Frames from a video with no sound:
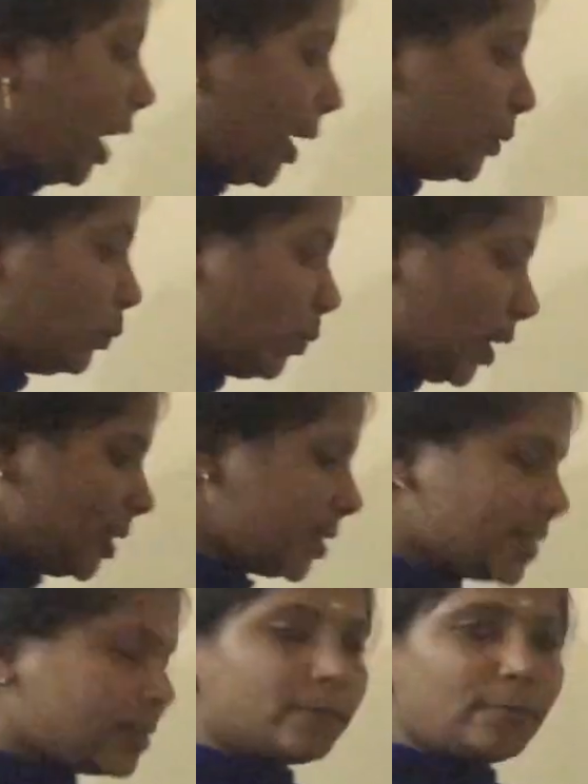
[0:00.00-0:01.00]
And
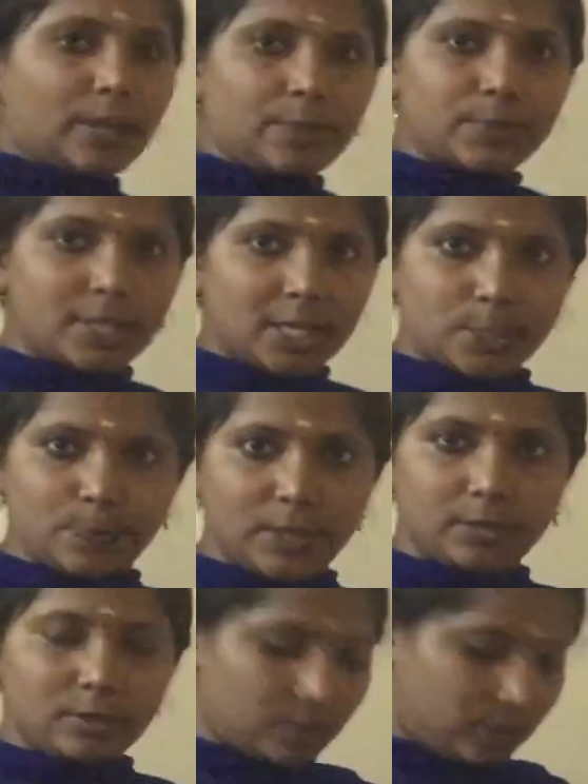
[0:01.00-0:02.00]
once the frames has
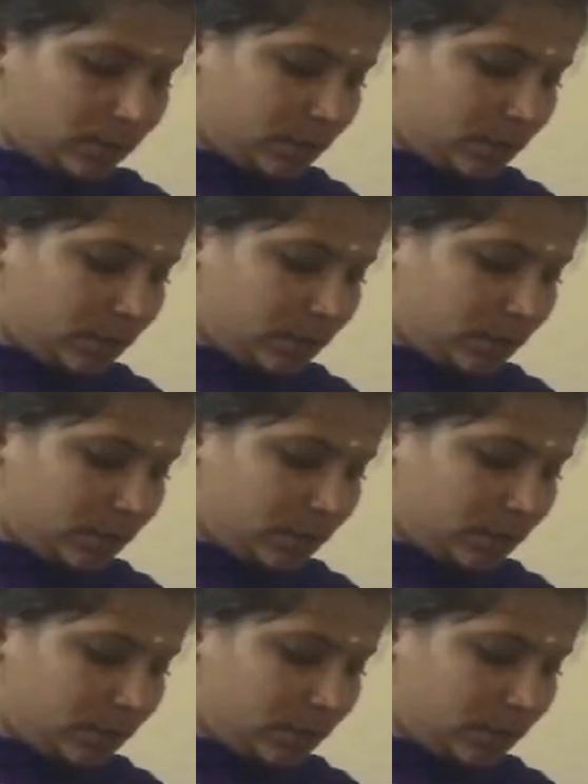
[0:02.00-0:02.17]
been